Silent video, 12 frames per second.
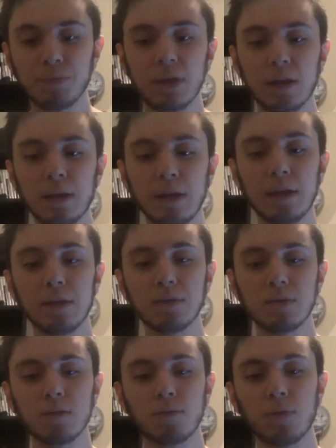And
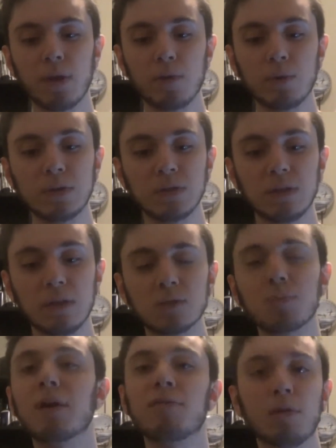for that reason, it's
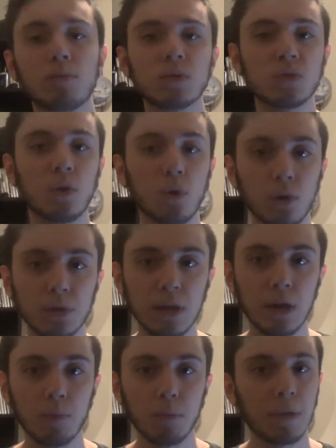my favorite song on the
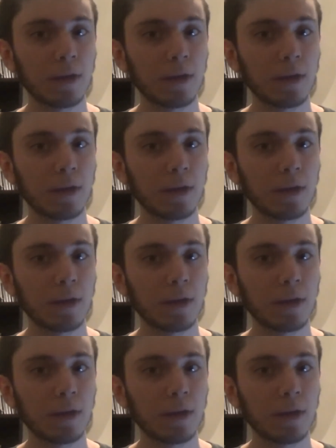album.